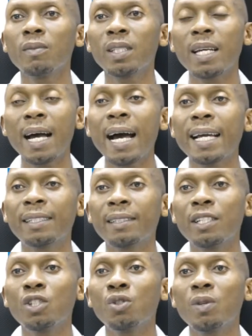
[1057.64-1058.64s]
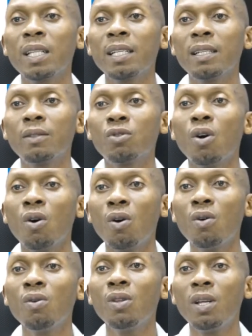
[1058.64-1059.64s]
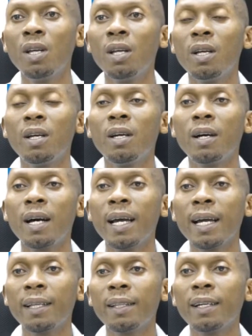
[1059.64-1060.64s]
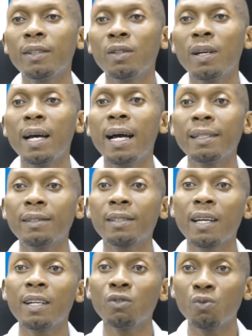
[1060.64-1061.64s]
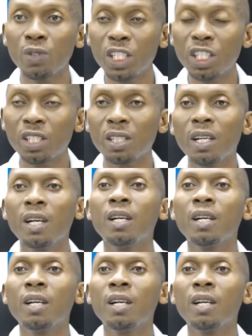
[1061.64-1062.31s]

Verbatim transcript: the heights are usually tall, higher than the hands can reach.